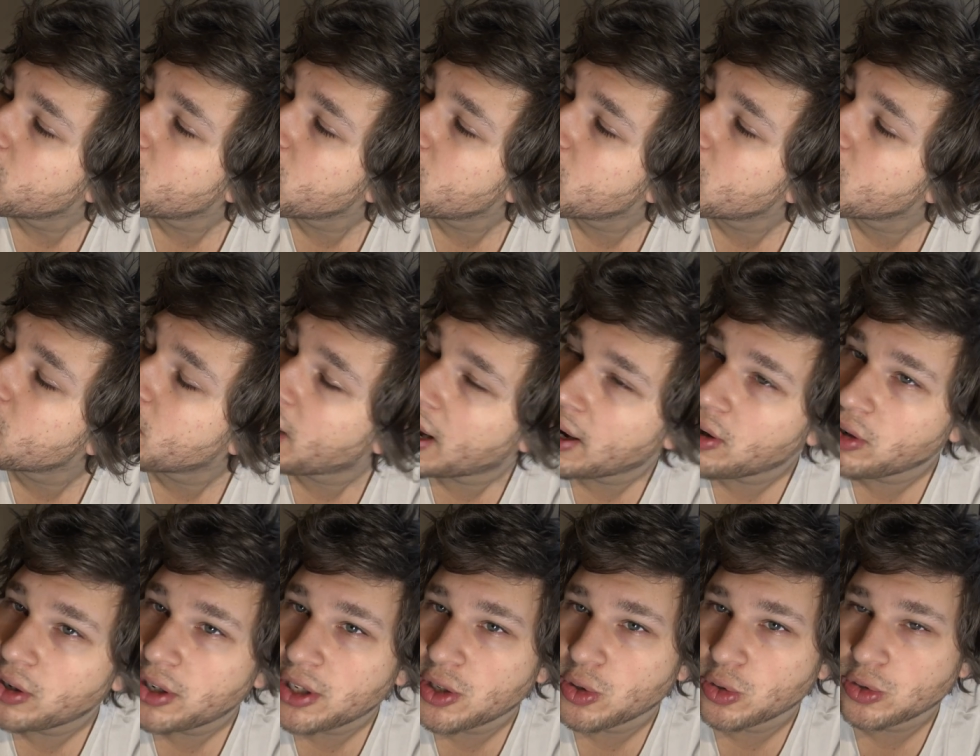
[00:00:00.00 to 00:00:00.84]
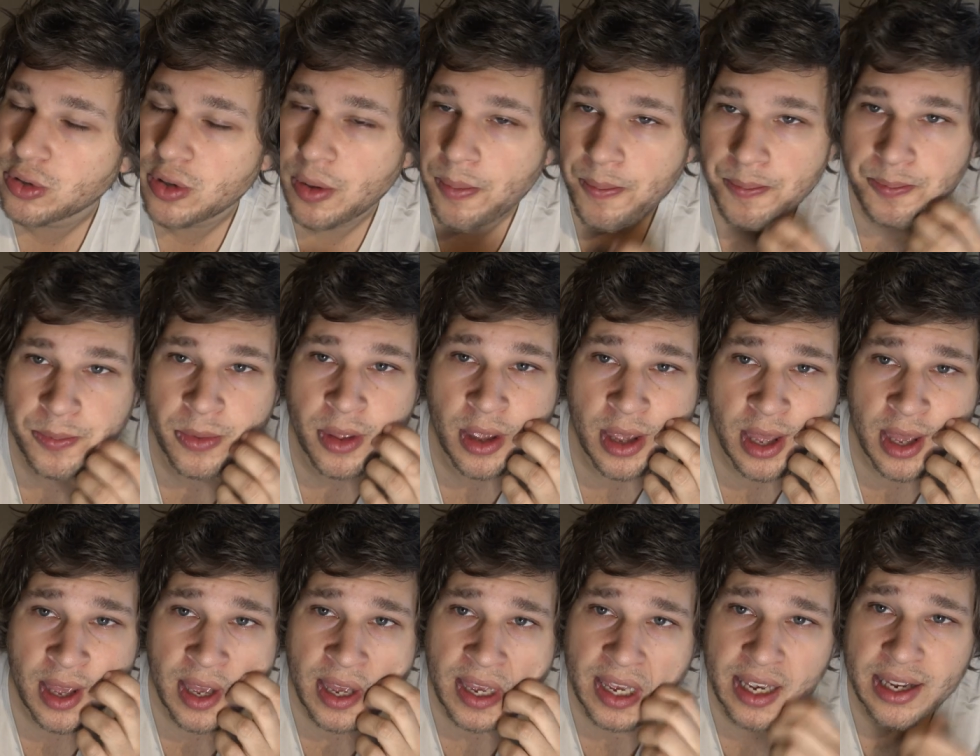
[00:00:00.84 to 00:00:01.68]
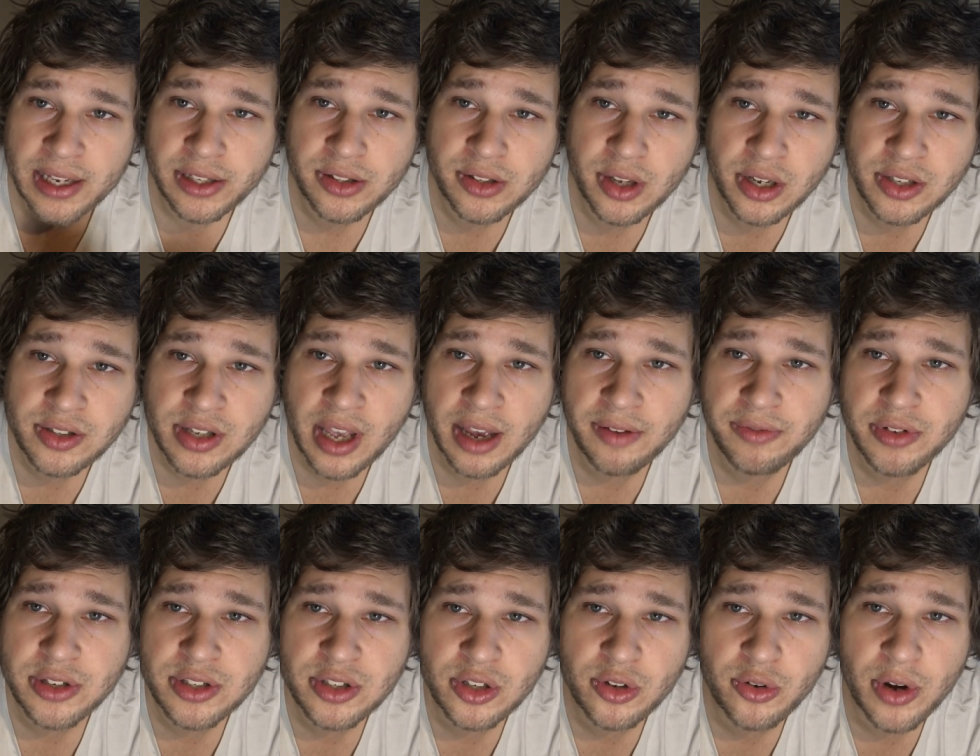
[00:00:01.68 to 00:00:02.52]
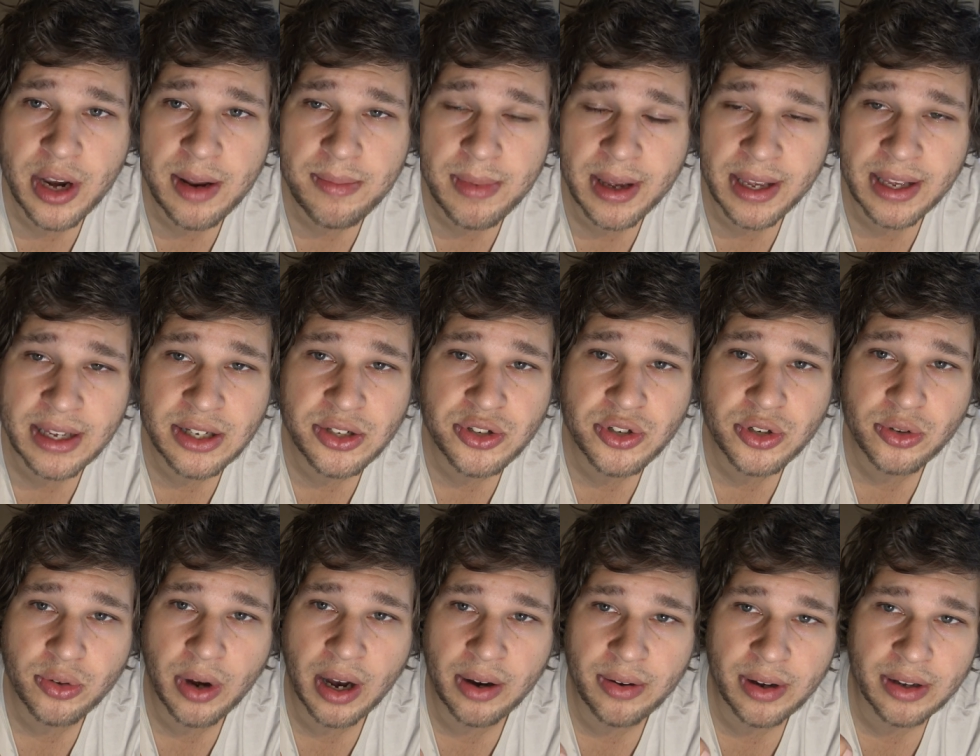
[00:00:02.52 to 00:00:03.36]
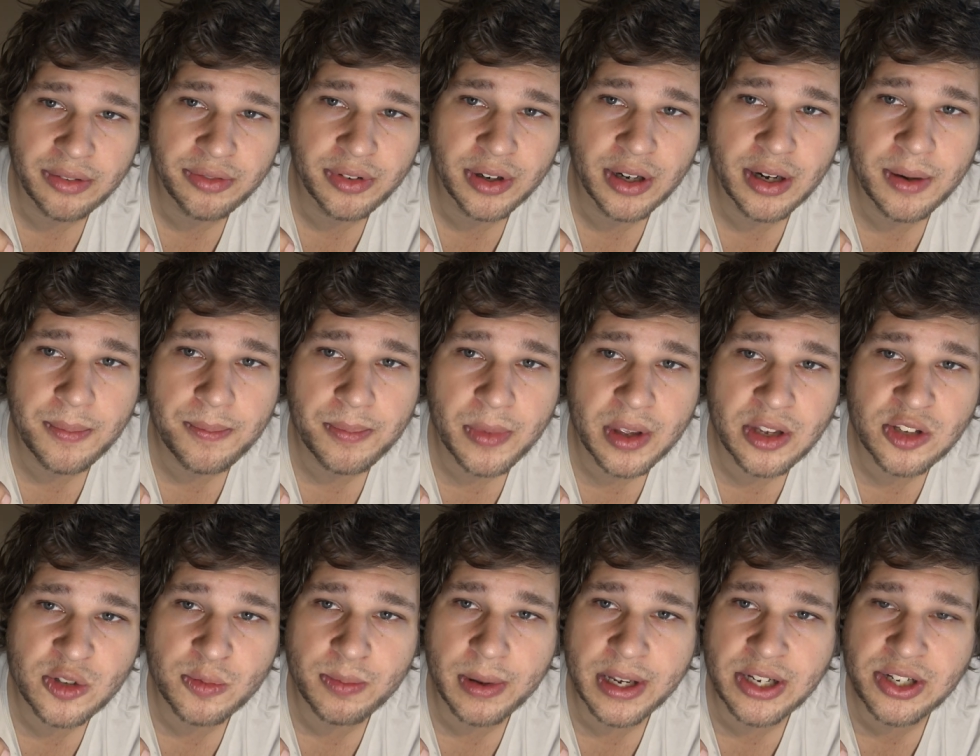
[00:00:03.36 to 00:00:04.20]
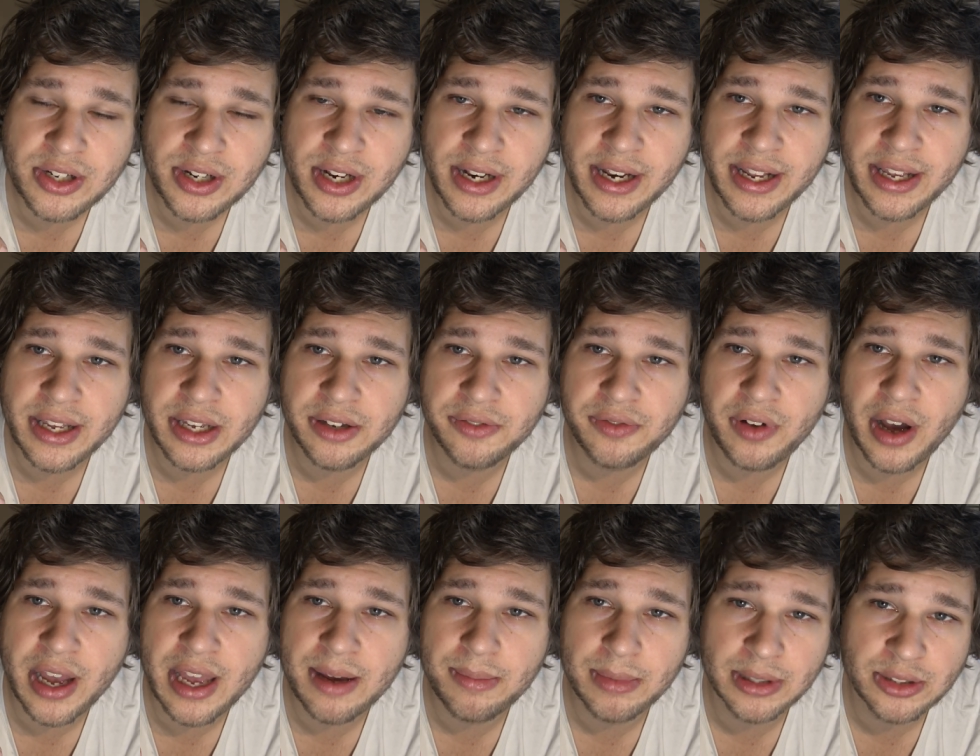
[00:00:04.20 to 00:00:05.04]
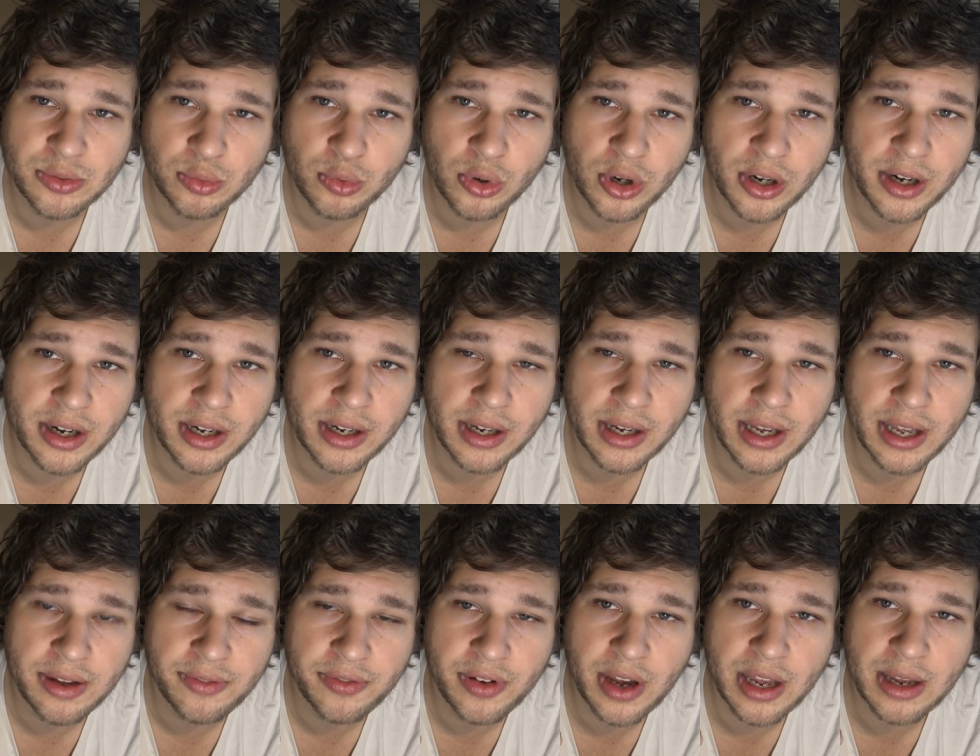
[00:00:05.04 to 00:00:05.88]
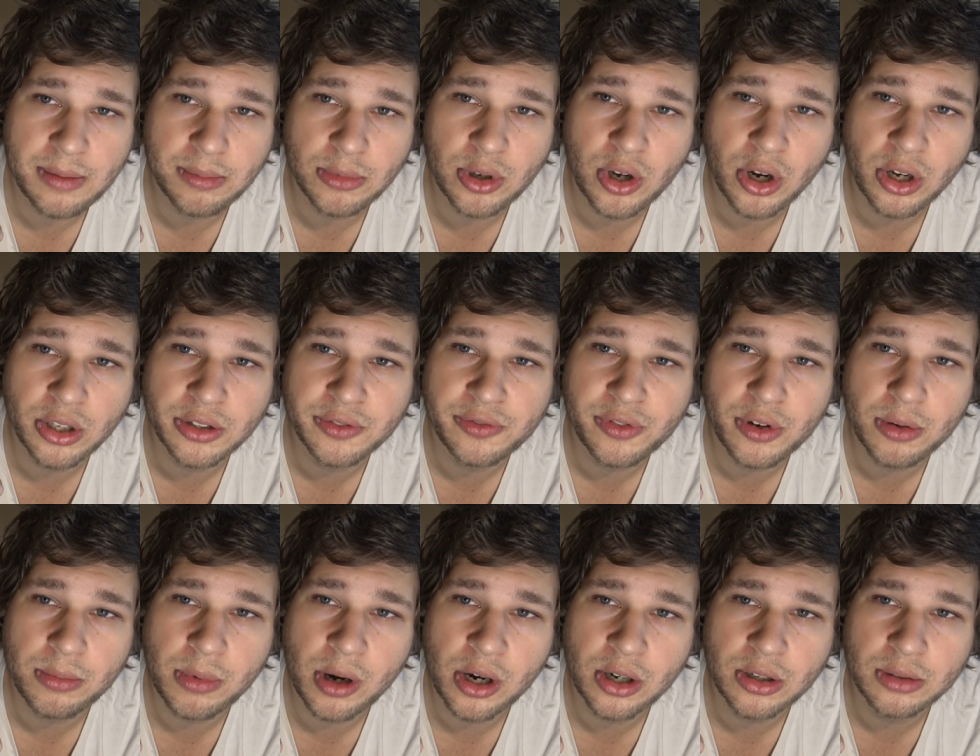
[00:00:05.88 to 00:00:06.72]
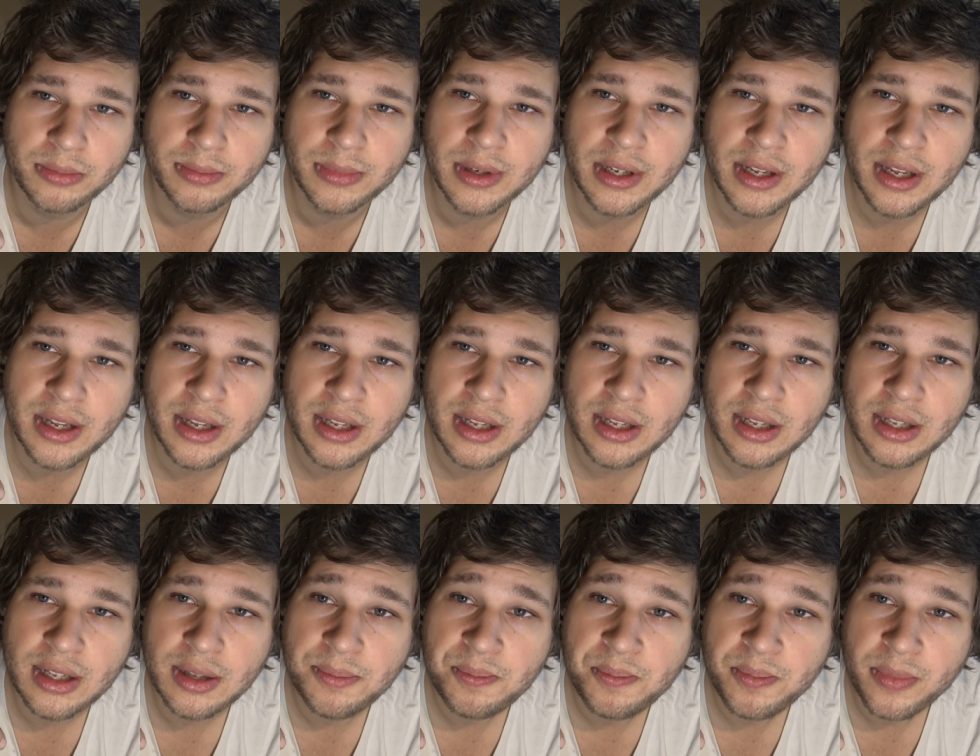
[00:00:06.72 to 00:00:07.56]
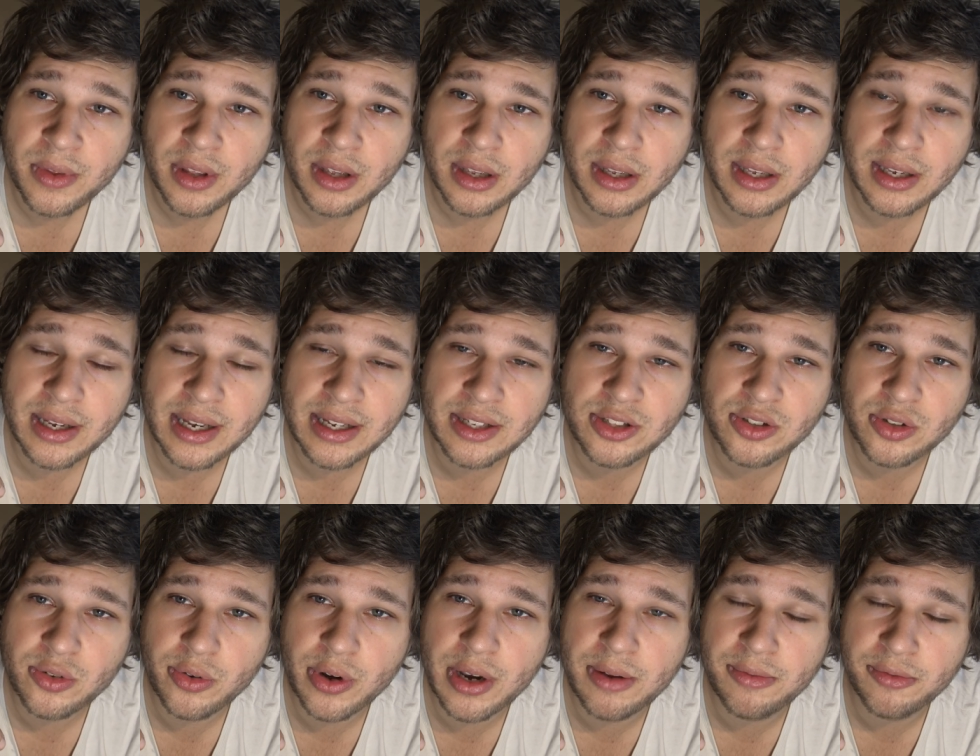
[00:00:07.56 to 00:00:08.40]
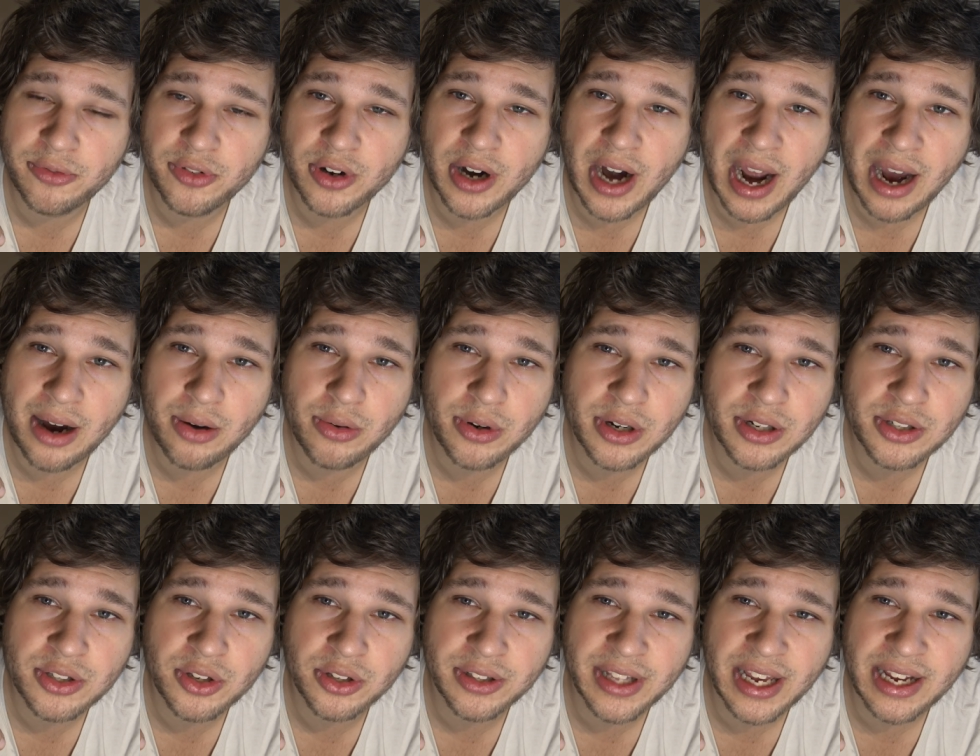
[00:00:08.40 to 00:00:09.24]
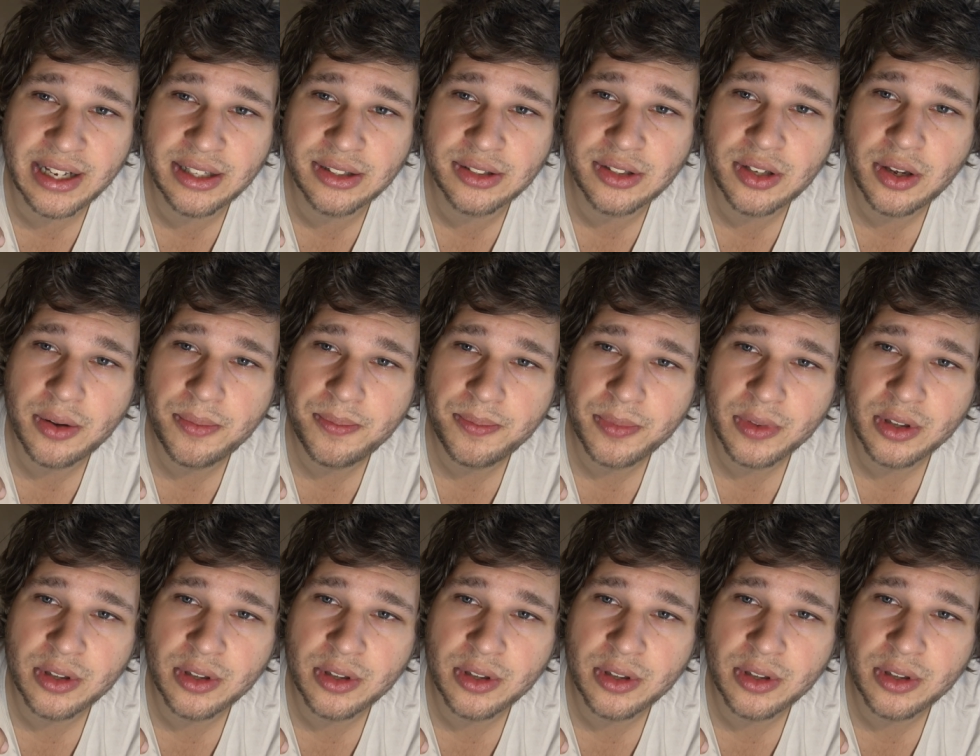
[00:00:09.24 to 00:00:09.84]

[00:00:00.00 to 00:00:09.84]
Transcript: Yeah, how cute. He does have a screaming issue, however, especially if I am at work, if I am gone from home. He can scream for hours on end.